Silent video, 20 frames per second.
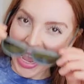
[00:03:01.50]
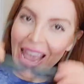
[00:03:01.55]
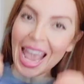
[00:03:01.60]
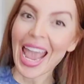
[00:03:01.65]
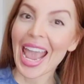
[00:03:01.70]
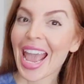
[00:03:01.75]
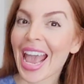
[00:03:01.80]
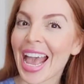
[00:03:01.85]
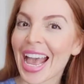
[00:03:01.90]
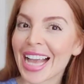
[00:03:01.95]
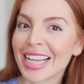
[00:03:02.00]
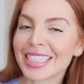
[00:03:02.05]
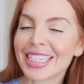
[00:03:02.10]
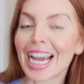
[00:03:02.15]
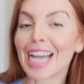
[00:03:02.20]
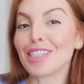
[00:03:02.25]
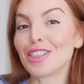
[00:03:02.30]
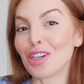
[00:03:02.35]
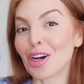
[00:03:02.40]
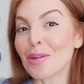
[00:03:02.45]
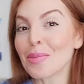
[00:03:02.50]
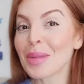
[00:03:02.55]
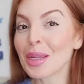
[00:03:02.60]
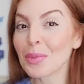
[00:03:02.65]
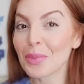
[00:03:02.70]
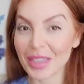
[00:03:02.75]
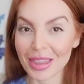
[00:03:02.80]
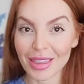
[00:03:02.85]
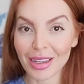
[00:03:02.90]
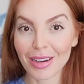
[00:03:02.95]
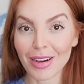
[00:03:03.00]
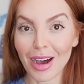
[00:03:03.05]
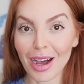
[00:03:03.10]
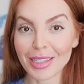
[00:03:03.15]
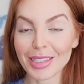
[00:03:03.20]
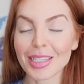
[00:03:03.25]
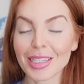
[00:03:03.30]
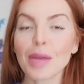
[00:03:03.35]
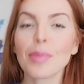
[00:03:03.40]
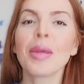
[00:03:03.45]
And I don't mean with the
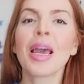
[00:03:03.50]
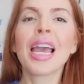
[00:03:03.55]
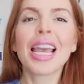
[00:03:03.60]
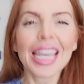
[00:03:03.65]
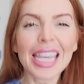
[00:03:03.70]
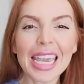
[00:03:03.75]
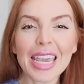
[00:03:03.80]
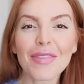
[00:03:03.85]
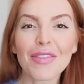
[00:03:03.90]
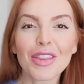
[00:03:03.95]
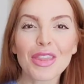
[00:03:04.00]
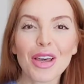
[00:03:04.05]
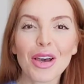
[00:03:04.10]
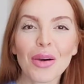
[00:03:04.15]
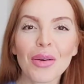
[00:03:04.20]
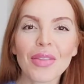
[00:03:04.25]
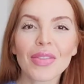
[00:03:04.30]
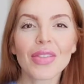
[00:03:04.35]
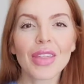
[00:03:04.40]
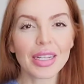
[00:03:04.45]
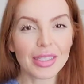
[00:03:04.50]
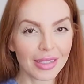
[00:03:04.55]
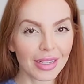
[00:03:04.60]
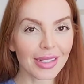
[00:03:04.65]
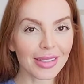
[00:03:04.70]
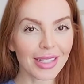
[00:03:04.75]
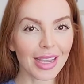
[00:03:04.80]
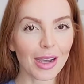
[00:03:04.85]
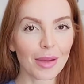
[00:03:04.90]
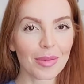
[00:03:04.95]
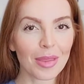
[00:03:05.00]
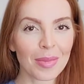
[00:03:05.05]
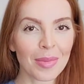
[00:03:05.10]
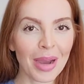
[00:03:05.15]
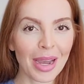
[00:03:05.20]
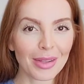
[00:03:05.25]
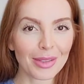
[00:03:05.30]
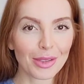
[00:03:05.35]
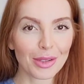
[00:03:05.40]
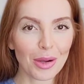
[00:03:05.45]
gossip, even though that does help the
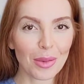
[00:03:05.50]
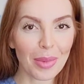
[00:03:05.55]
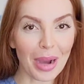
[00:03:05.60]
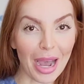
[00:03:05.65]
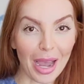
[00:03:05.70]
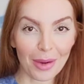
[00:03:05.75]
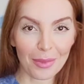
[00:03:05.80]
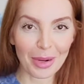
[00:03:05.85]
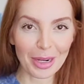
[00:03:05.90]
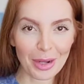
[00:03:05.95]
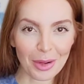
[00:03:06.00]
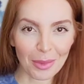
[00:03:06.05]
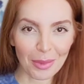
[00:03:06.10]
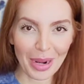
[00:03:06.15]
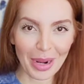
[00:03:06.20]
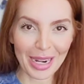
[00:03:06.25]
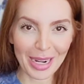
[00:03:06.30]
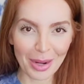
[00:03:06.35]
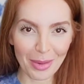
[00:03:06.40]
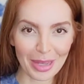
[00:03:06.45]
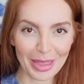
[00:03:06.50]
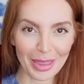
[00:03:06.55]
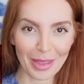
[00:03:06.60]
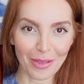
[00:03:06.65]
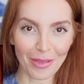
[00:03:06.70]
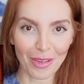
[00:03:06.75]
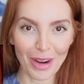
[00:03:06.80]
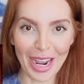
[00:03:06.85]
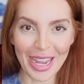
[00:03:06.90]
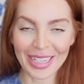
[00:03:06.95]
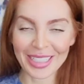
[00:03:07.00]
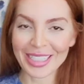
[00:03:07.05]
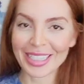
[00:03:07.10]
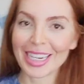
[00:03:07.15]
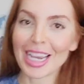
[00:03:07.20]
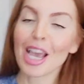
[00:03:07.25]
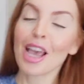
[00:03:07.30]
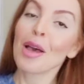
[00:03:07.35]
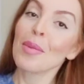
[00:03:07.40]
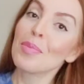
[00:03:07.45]
miles go by when you're running with a friend.
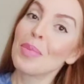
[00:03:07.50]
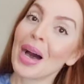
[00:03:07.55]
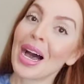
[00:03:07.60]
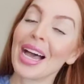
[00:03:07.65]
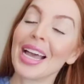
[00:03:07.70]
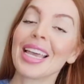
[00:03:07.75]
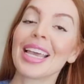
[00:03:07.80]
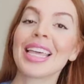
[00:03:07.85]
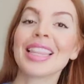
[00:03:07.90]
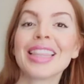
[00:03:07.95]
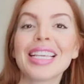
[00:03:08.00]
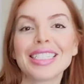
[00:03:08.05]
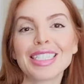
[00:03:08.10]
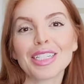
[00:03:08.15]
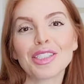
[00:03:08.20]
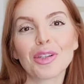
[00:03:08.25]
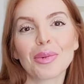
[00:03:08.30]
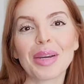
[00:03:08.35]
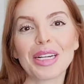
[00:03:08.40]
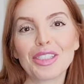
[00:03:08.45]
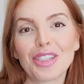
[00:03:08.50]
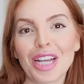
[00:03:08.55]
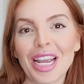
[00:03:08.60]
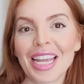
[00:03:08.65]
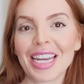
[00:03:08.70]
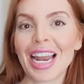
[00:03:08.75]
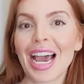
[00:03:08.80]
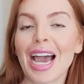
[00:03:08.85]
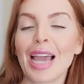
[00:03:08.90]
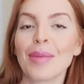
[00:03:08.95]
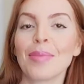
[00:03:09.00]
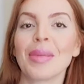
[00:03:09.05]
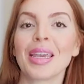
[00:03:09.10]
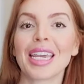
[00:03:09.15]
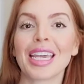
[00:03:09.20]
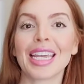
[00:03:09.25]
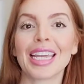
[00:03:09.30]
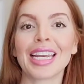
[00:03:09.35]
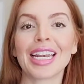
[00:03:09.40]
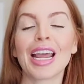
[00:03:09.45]
But in this situation, I
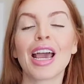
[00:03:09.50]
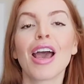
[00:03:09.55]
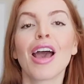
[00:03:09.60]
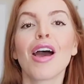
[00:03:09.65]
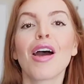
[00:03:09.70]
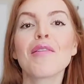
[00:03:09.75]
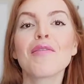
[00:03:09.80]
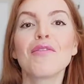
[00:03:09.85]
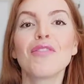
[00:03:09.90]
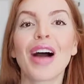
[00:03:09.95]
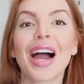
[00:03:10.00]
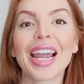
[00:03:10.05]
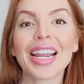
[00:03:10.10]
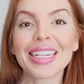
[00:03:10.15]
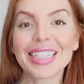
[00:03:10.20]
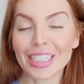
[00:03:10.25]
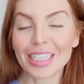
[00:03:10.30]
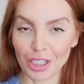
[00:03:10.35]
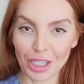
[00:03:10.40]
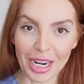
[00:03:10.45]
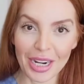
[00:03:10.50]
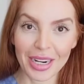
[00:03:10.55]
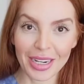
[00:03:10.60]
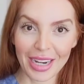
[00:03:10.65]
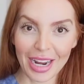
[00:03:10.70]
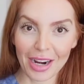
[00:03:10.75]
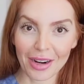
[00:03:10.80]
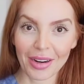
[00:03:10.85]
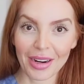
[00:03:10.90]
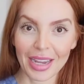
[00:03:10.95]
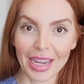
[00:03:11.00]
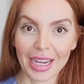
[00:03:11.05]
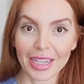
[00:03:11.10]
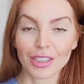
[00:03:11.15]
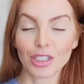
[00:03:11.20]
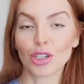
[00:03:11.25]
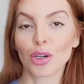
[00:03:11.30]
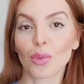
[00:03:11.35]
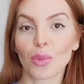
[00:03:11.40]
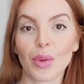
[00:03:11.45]
mean, find a shaded area
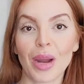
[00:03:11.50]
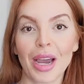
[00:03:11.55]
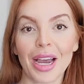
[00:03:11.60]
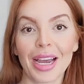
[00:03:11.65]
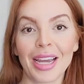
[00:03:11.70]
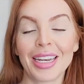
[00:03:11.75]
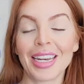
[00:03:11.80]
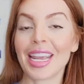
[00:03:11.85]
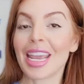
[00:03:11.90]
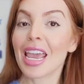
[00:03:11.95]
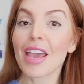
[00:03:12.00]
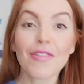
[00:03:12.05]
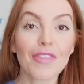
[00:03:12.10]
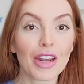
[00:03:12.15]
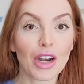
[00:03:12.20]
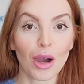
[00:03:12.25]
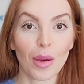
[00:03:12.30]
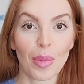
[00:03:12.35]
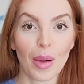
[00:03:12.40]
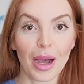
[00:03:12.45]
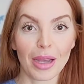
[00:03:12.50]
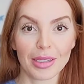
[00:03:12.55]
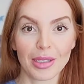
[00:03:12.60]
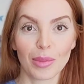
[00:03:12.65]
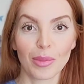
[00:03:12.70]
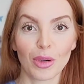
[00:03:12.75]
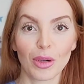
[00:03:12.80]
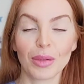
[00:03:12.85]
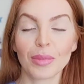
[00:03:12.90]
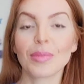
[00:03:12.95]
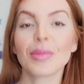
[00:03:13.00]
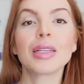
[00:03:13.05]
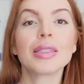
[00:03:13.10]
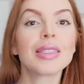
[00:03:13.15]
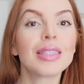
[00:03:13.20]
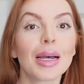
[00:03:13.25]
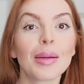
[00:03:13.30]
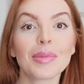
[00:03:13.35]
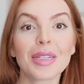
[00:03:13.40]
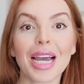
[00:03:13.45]
to run if at all possible.
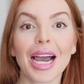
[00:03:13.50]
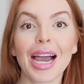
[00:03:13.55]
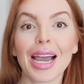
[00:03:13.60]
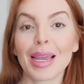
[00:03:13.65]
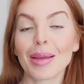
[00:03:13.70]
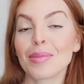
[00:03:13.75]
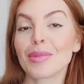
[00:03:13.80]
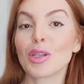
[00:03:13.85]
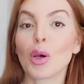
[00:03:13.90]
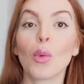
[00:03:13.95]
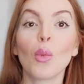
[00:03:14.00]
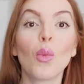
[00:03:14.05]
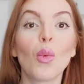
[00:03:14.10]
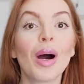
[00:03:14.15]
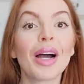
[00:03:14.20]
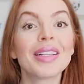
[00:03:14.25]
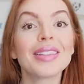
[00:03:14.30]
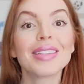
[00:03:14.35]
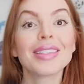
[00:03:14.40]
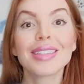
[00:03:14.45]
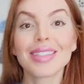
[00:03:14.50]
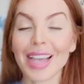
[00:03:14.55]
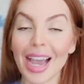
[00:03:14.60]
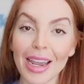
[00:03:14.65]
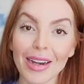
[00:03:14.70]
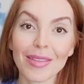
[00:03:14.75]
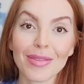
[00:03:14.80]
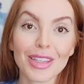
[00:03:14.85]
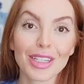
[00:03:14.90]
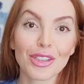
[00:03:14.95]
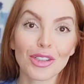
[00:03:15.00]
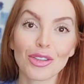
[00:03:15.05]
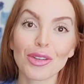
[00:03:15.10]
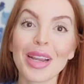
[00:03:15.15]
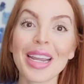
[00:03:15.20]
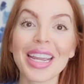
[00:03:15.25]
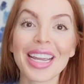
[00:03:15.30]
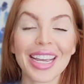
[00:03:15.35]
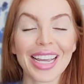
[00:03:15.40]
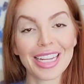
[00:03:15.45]
Sometimes one side of the
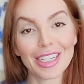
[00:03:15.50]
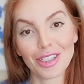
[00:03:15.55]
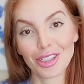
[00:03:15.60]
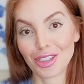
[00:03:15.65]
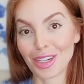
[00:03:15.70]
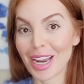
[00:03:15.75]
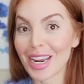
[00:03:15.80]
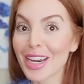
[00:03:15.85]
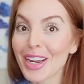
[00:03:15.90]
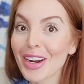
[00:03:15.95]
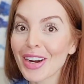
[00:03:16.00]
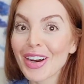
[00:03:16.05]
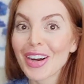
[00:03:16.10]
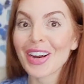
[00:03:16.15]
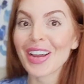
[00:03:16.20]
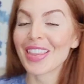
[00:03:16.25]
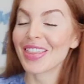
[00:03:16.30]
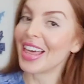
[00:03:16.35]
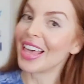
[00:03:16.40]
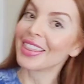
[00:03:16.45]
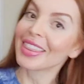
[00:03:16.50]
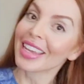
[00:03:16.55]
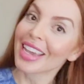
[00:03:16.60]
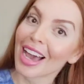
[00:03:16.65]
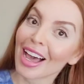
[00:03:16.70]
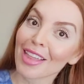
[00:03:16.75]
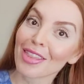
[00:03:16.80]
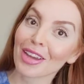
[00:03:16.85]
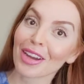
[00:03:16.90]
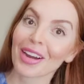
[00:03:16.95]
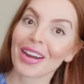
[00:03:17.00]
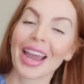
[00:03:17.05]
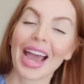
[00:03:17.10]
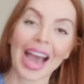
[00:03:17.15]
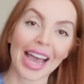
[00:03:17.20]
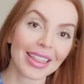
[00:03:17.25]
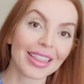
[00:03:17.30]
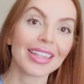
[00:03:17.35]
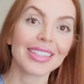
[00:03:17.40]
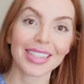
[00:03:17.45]
street is shadier than the other
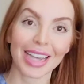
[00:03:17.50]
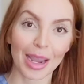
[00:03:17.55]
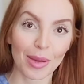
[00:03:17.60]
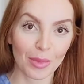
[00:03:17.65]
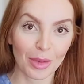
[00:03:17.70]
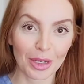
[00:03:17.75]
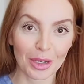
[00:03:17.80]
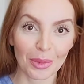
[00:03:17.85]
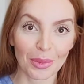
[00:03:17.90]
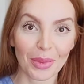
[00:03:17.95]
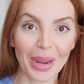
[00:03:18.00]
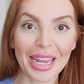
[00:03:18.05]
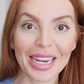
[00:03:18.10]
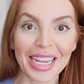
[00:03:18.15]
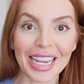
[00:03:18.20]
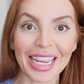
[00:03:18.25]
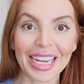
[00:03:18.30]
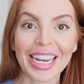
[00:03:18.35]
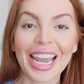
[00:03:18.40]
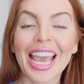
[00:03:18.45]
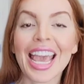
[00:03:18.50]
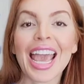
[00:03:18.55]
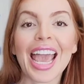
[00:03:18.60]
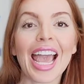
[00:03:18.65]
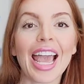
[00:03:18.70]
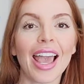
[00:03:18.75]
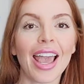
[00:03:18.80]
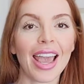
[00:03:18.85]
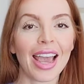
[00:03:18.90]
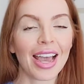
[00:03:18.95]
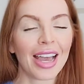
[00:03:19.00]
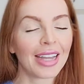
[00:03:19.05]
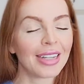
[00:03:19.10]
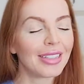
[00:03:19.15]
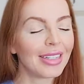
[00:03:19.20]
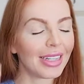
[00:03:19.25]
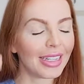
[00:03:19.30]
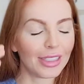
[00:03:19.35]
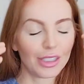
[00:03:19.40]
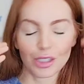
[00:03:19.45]
at the time when you're running,
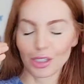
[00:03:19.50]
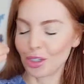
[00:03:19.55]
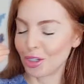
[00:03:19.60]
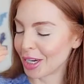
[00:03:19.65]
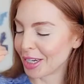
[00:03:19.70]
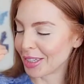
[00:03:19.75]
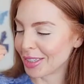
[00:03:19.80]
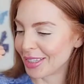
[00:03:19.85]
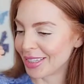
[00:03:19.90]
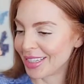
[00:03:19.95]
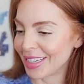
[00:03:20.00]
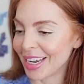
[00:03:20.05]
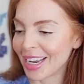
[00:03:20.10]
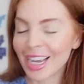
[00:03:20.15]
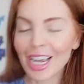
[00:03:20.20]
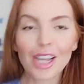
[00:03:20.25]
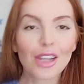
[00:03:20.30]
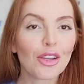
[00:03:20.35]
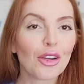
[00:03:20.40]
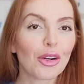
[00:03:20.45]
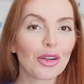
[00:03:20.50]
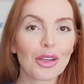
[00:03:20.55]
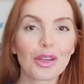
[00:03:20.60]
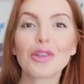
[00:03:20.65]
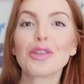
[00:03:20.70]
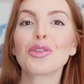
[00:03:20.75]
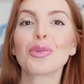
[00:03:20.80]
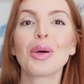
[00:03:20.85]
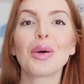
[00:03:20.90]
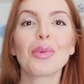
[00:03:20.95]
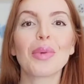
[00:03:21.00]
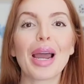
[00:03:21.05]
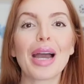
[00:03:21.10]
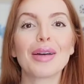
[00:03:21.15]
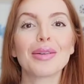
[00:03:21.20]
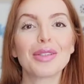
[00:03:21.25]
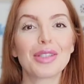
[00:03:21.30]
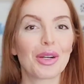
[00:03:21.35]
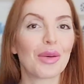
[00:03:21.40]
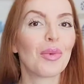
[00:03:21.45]
and it's just your usual
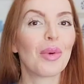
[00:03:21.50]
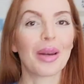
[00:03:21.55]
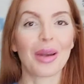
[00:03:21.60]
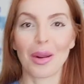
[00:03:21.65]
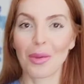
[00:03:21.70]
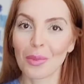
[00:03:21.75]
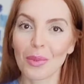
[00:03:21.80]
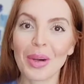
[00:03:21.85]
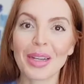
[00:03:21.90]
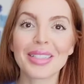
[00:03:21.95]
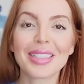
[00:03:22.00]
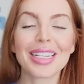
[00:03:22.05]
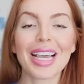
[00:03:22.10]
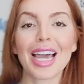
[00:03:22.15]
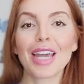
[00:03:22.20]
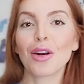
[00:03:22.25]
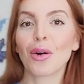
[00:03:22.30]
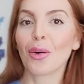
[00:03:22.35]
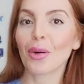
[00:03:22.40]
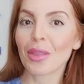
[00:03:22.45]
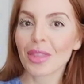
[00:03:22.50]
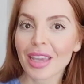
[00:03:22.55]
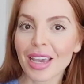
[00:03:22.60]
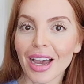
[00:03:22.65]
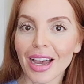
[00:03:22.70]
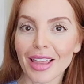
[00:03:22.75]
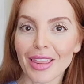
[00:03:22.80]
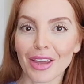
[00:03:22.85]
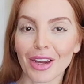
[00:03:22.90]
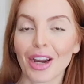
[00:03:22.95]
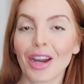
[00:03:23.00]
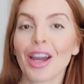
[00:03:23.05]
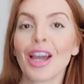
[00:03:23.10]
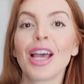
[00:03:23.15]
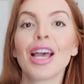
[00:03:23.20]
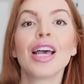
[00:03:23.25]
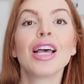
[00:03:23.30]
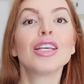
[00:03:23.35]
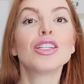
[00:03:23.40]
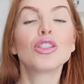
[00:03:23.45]
route to one on one side or the other.
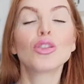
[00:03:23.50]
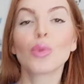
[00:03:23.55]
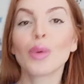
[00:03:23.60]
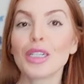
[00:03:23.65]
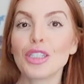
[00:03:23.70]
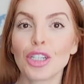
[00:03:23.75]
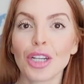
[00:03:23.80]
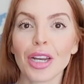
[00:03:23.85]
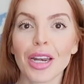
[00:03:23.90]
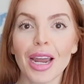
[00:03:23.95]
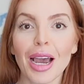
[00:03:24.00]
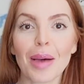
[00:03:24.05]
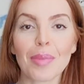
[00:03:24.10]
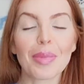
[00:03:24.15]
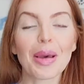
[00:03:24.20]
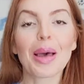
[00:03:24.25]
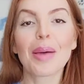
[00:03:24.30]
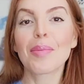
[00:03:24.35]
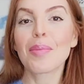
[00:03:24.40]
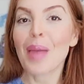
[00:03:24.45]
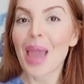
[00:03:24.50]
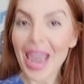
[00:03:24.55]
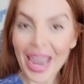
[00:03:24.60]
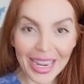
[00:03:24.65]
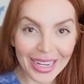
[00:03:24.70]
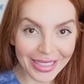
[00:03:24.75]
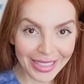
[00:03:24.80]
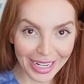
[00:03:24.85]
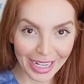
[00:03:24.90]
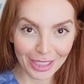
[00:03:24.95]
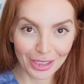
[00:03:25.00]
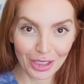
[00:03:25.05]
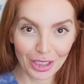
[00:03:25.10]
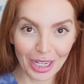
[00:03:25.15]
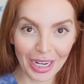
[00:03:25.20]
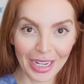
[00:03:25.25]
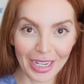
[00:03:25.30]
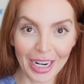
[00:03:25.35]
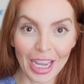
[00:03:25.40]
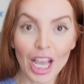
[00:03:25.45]
Switch it up, pay
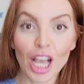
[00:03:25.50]
attention.